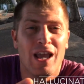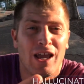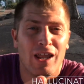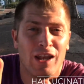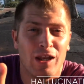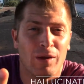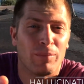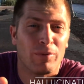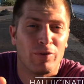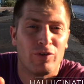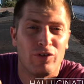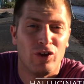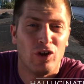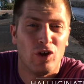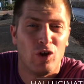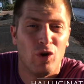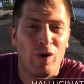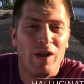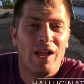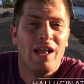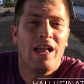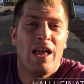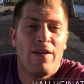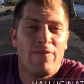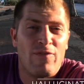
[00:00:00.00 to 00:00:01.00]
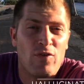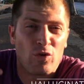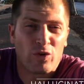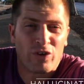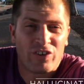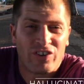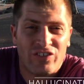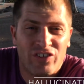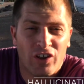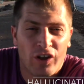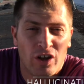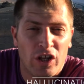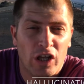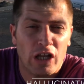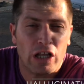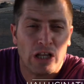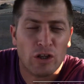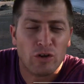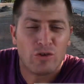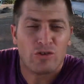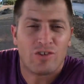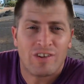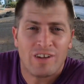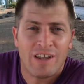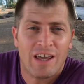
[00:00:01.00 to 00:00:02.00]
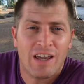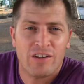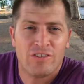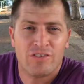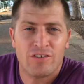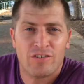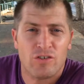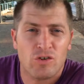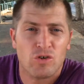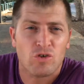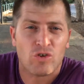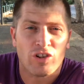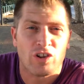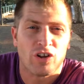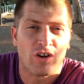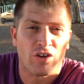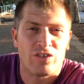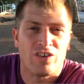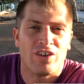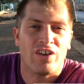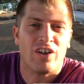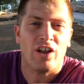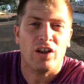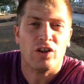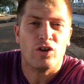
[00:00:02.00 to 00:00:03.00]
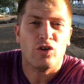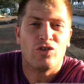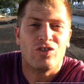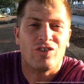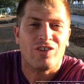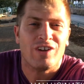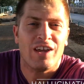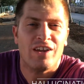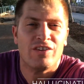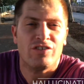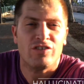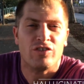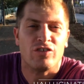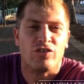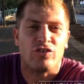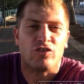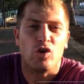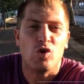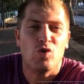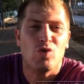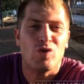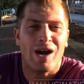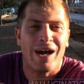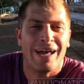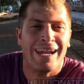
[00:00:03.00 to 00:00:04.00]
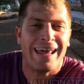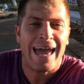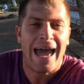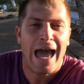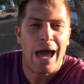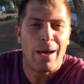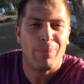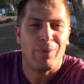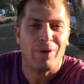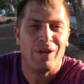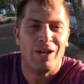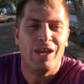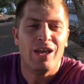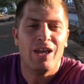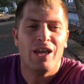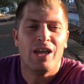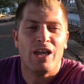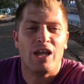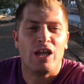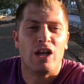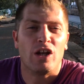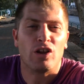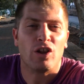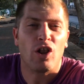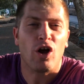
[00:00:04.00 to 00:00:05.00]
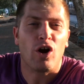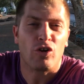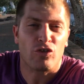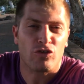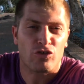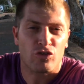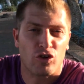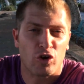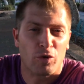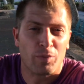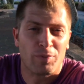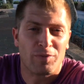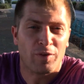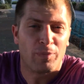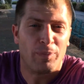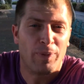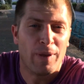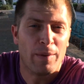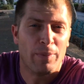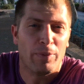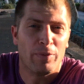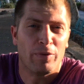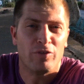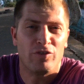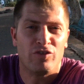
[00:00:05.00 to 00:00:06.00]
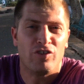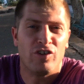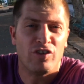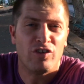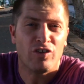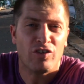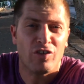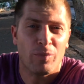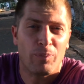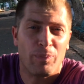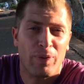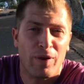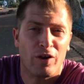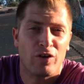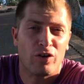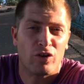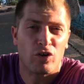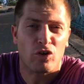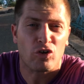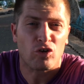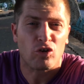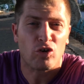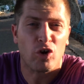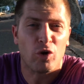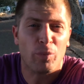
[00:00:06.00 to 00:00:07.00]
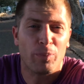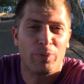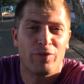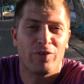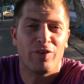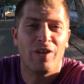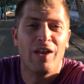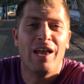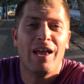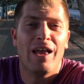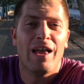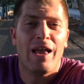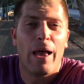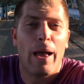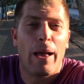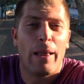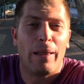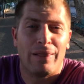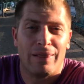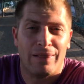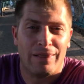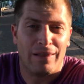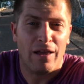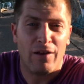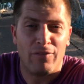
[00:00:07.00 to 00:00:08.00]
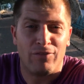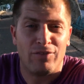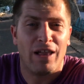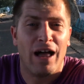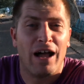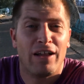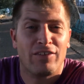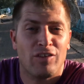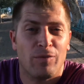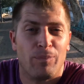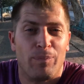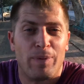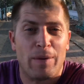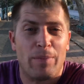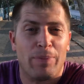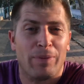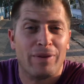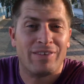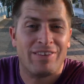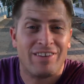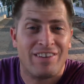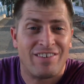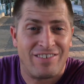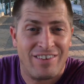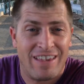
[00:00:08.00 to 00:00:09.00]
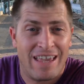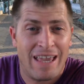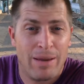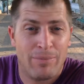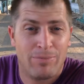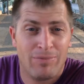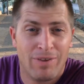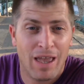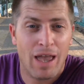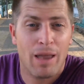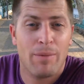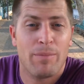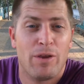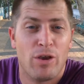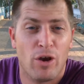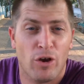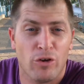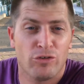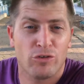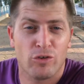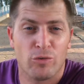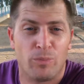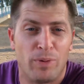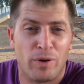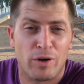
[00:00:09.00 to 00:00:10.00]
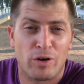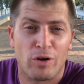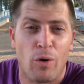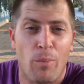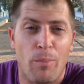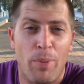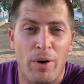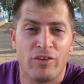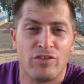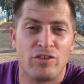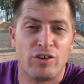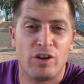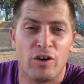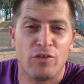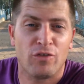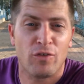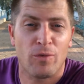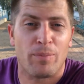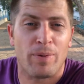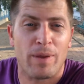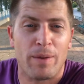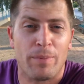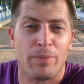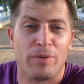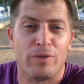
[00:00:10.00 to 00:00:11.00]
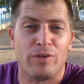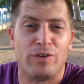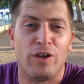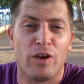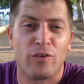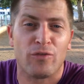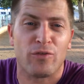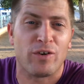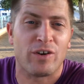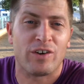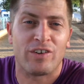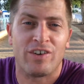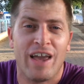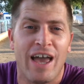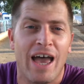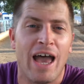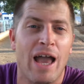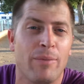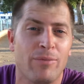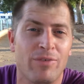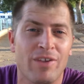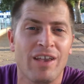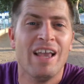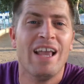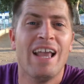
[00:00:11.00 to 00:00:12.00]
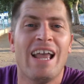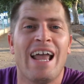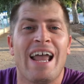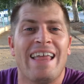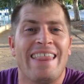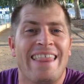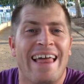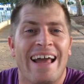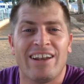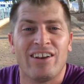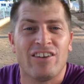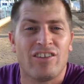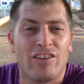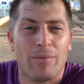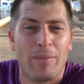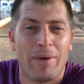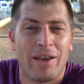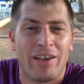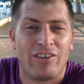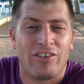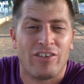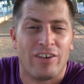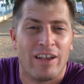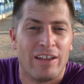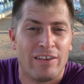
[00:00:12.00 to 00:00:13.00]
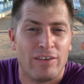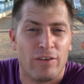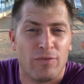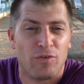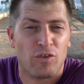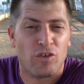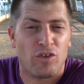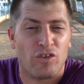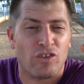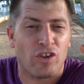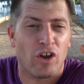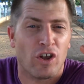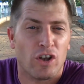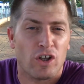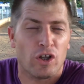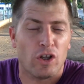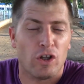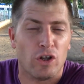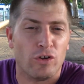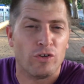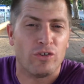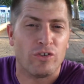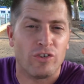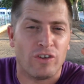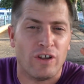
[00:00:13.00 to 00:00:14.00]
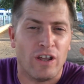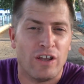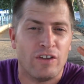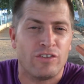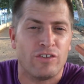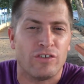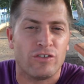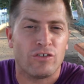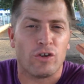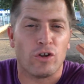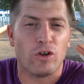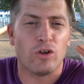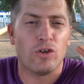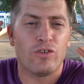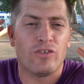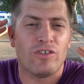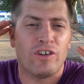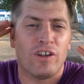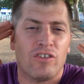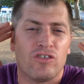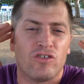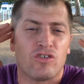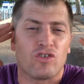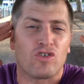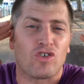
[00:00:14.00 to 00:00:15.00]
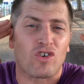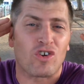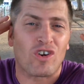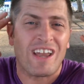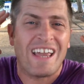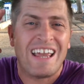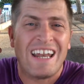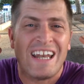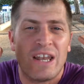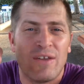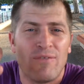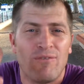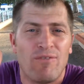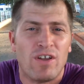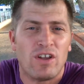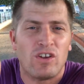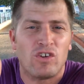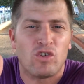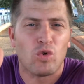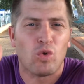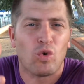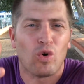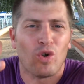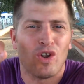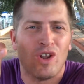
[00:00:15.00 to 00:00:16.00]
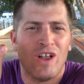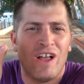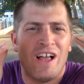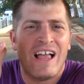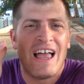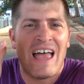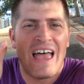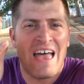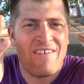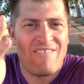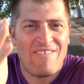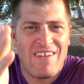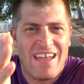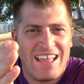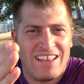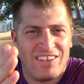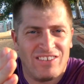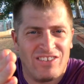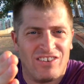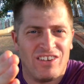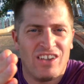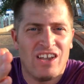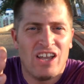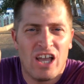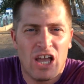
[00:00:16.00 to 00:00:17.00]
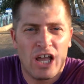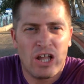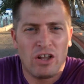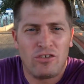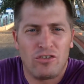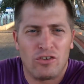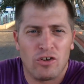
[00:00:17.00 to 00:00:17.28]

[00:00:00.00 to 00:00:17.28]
And number two, if you were to study hallucinations, you'd learn that hallucinations do not happen in large groups of people. And Jesus appeared to groups of lots of people at the same time. He also appeared to a bunch of different people in different times, and that doesn't make sense if you study hallucinations. Hallucinations are individual events. And